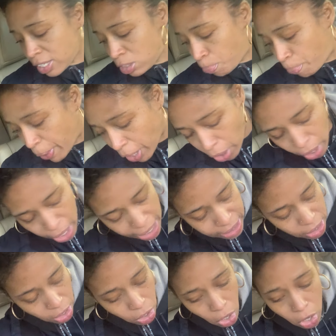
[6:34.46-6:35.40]
Spirit
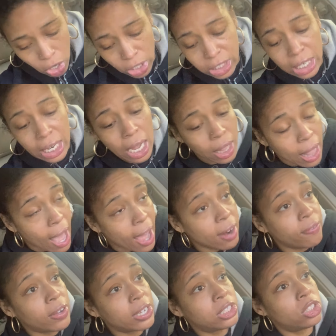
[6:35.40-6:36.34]
is encouraging a lot
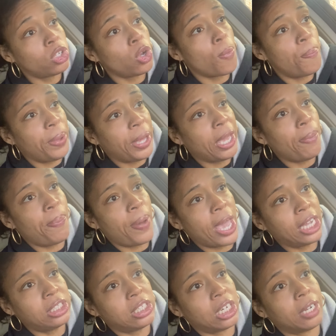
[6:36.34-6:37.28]
of us to be
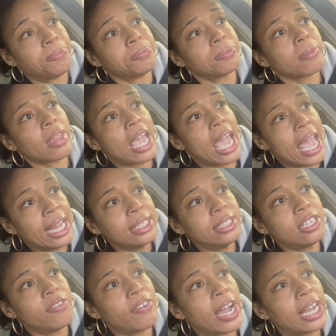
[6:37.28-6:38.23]
patient in
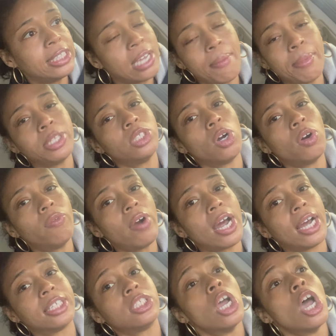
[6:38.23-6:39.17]
divine timing. Don't
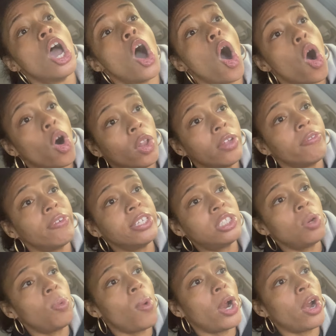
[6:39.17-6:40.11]
rush. Only
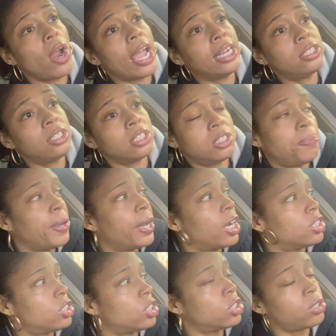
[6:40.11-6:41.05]
reason why you're anxious
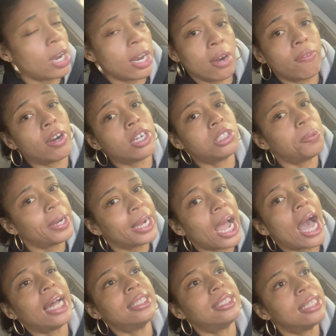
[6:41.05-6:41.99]
because you're trying to rush, but
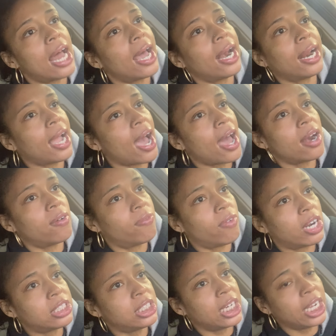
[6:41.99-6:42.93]
God's not a God of
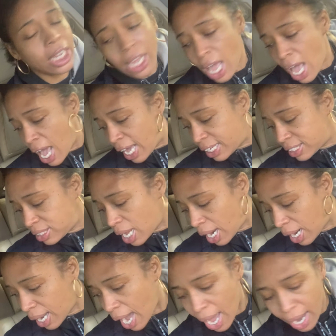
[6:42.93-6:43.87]
rushing. He's
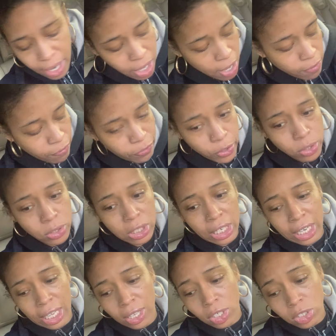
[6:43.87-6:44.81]
not a God of
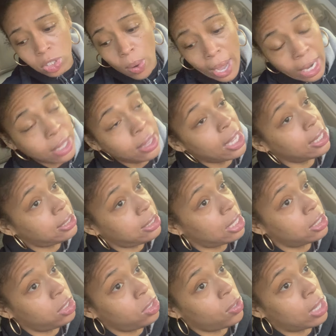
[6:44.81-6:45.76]
confusion either. So anything
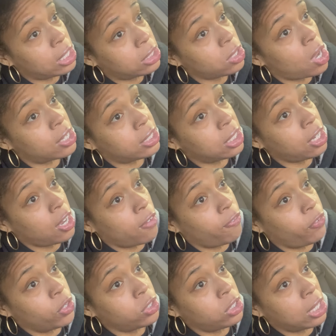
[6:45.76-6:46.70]
sent to you that's causing
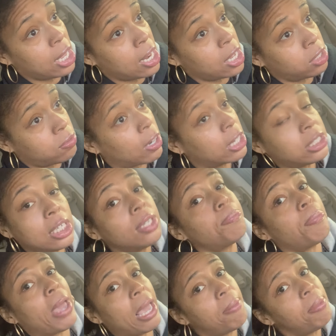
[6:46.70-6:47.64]
confusion and it's rushing,
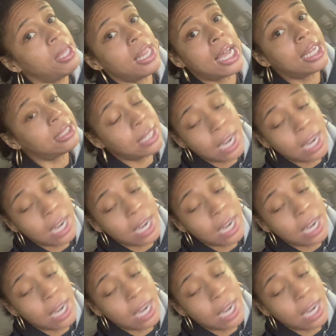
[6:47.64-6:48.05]
baby, that's